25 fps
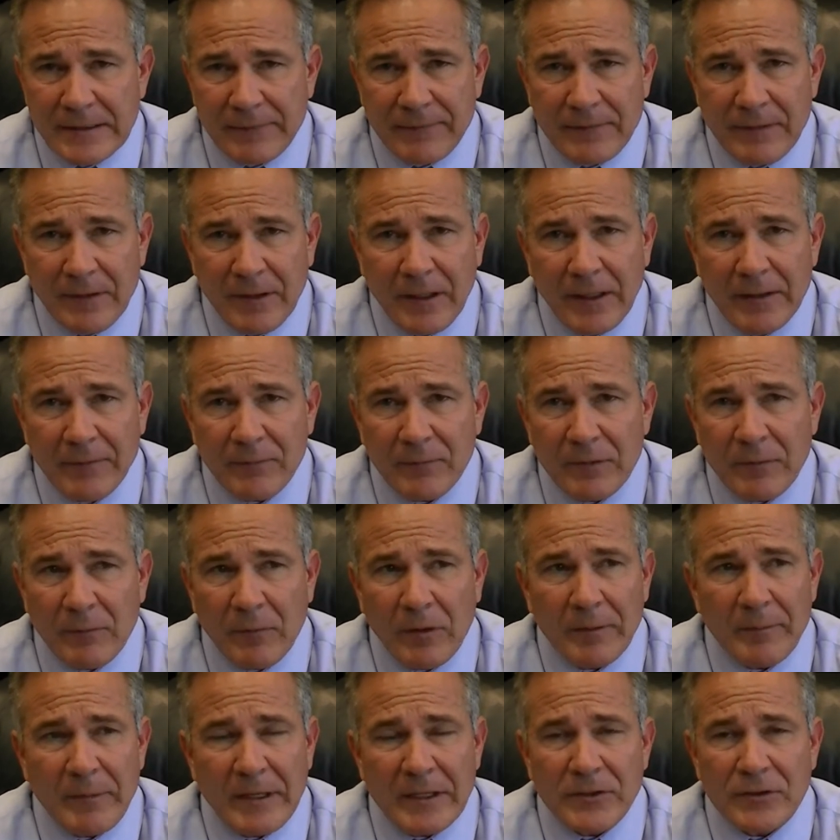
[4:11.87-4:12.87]
If not, we
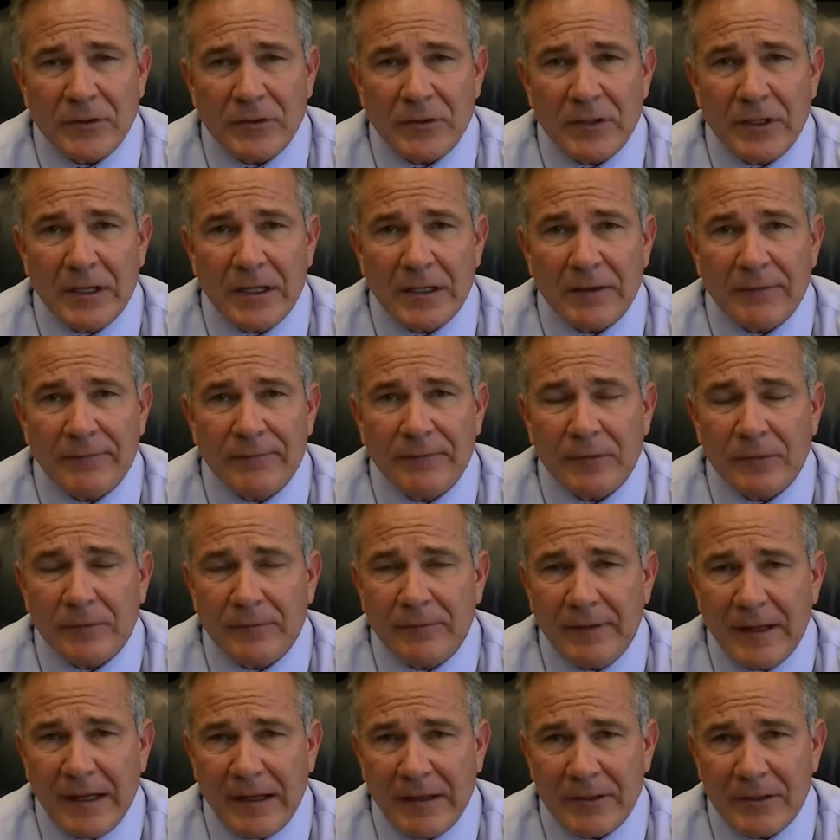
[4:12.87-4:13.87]
want to make sure you get the
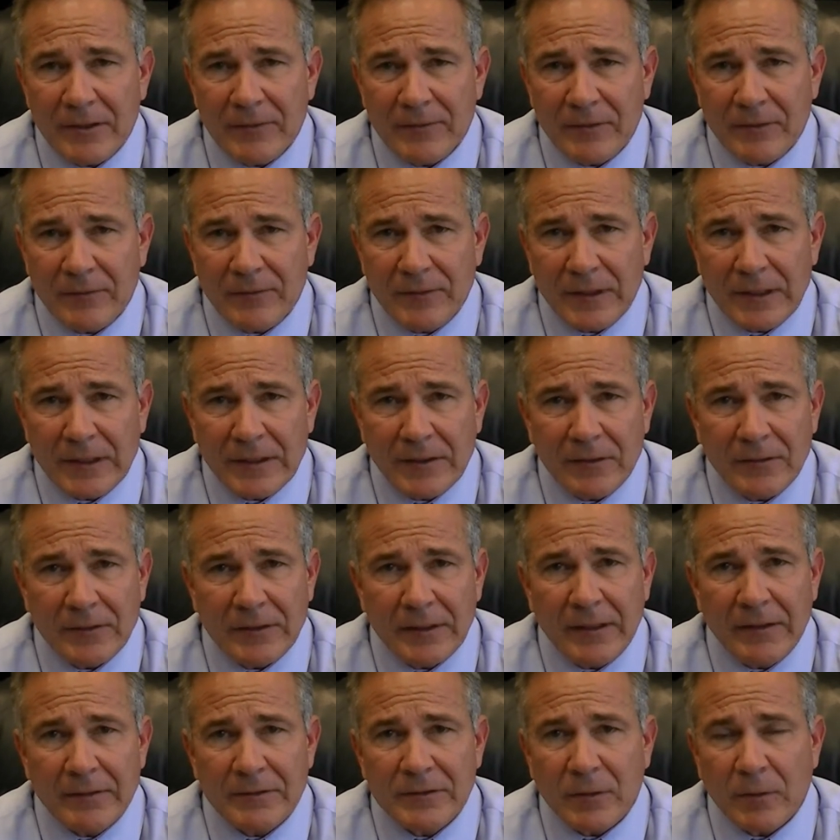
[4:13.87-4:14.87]
full value of your vehicle
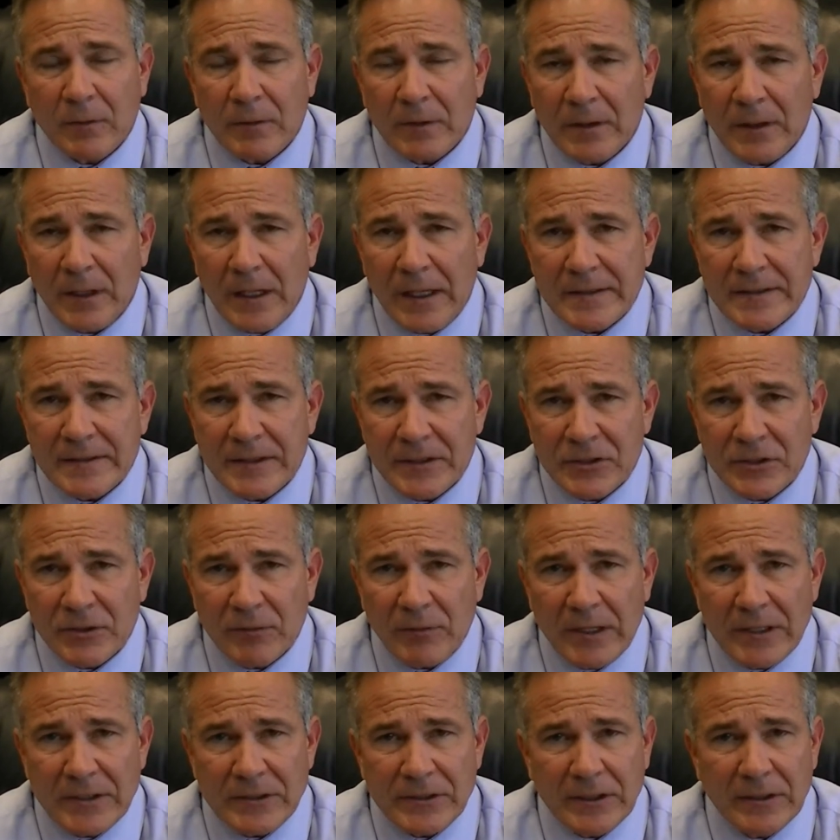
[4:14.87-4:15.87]
in a total loss
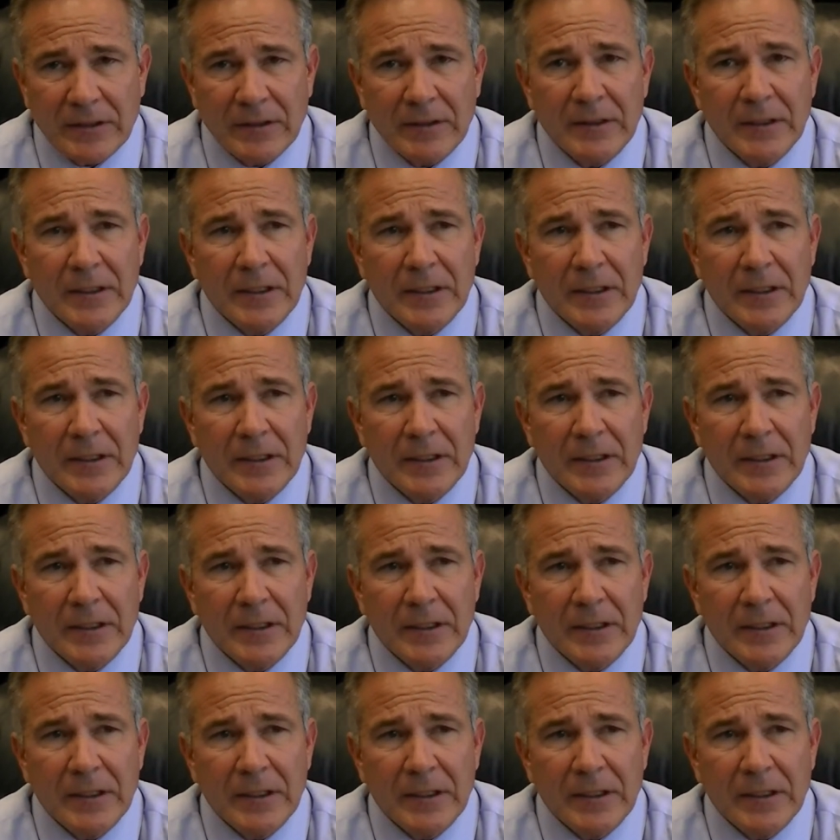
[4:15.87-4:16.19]
situation.